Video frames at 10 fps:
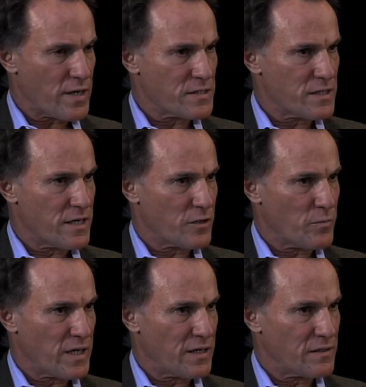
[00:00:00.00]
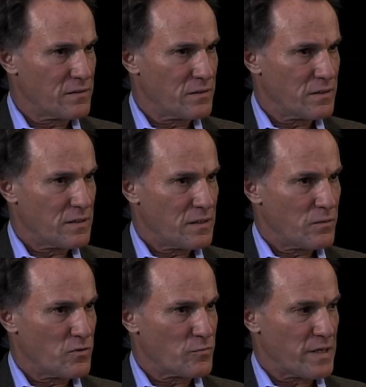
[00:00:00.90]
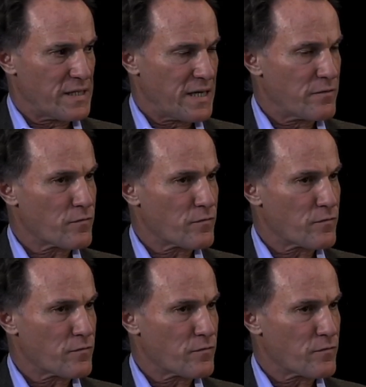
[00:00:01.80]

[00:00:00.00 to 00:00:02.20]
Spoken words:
as a young man with my dad,